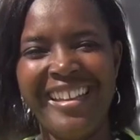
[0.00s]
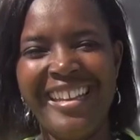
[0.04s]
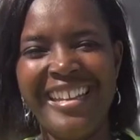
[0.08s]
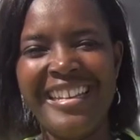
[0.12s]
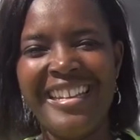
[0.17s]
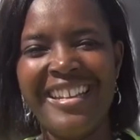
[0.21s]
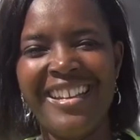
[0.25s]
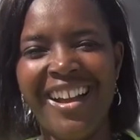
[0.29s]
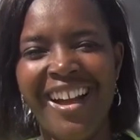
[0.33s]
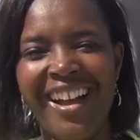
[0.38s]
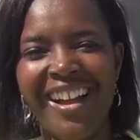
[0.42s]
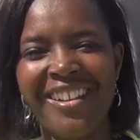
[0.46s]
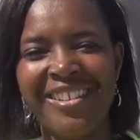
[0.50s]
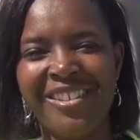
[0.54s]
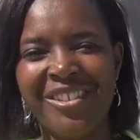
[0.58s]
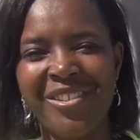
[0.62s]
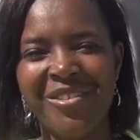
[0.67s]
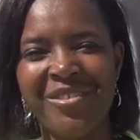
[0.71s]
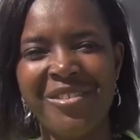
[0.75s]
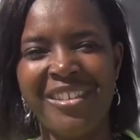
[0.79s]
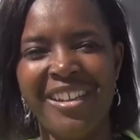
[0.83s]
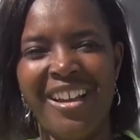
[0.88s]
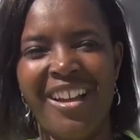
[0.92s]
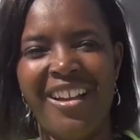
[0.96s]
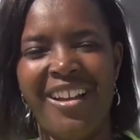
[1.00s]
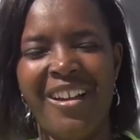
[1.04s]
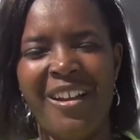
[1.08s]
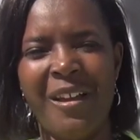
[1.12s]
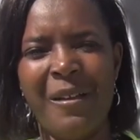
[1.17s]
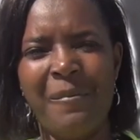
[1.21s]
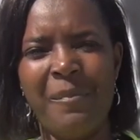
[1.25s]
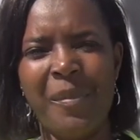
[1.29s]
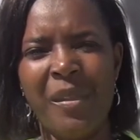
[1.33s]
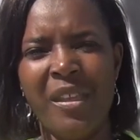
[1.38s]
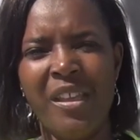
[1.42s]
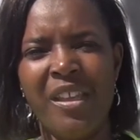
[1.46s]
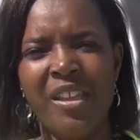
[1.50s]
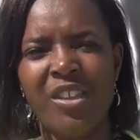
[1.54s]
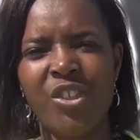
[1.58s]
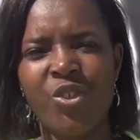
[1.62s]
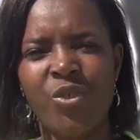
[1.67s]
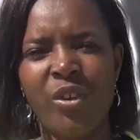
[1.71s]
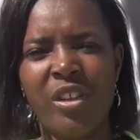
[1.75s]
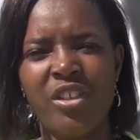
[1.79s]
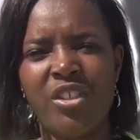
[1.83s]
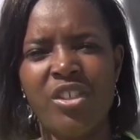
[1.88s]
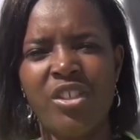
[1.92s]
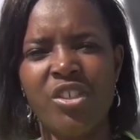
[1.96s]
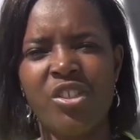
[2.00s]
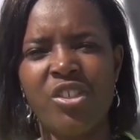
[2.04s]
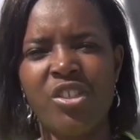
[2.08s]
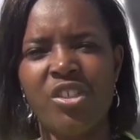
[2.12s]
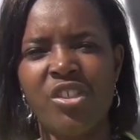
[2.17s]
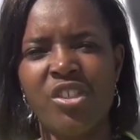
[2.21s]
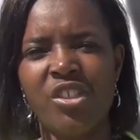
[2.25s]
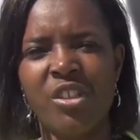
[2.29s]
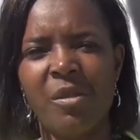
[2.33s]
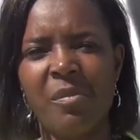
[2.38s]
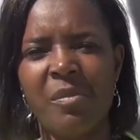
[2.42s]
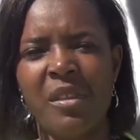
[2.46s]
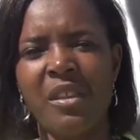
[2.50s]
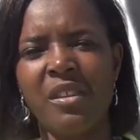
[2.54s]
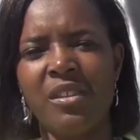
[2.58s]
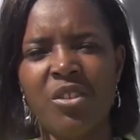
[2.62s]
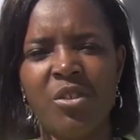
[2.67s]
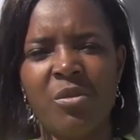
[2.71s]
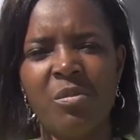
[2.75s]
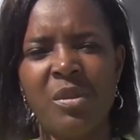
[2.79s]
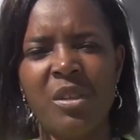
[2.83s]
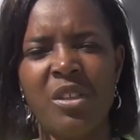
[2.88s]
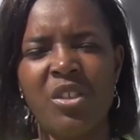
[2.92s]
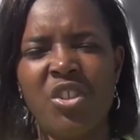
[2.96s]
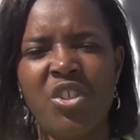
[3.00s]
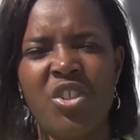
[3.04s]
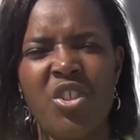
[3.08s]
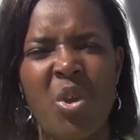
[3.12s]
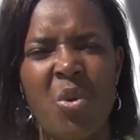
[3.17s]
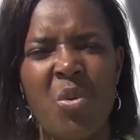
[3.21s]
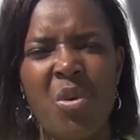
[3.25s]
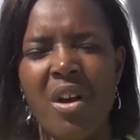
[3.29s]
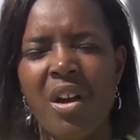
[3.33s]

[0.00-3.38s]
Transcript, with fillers: in God's own time, transitioned something to be so